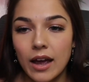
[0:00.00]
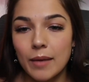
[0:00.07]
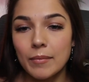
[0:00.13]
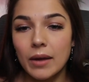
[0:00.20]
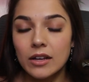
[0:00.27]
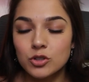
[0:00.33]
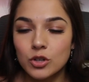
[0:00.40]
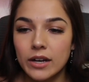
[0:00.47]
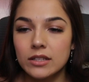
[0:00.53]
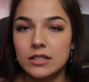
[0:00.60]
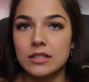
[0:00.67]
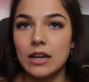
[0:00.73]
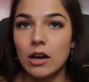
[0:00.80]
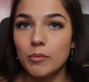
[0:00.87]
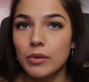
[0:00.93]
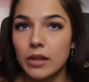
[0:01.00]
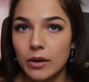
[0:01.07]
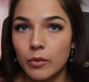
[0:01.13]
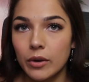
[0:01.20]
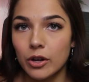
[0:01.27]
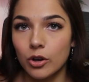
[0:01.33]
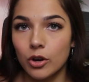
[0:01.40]
I'm not trying to downplay
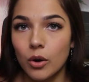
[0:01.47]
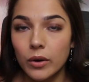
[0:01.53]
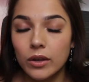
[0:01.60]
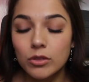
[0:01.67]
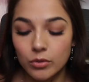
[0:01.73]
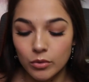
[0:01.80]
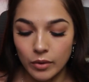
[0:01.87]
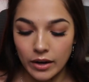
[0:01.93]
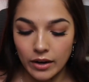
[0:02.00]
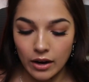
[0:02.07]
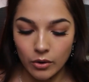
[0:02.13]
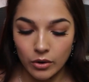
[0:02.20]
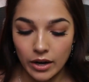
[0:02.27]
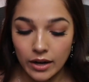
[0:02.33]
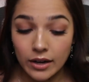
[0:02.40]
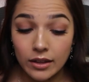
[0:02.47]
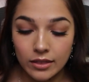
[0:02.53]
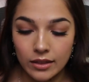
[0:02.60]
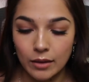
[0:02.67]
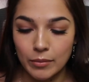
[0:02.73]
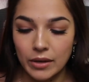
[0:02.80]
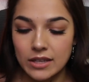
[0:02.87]
what you're going through right now or
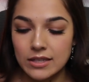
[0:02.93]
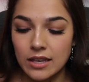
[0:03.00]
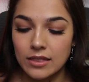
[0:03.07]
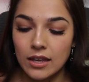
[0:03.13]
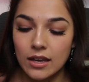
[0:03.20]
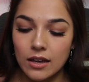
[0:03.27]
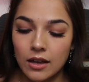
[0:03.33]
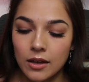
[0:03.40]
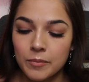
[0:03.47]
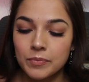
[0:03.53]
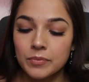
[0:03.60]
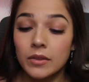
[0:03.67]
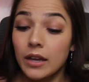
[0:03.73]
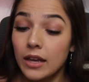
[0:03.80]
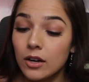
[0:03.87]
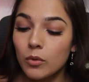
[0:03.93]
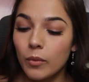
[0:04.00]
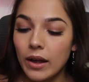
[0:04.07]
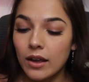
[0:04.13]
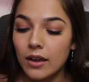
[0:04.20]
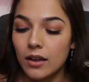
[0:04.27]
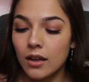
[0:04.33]
anything, because I think in a
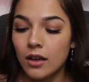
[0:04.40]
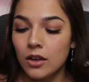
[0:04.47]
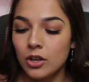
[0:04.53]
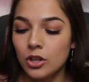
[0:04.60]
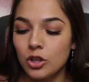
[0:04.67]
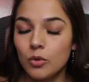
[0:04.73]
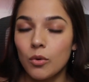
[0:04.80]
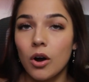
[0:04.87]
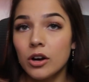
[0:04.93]
way you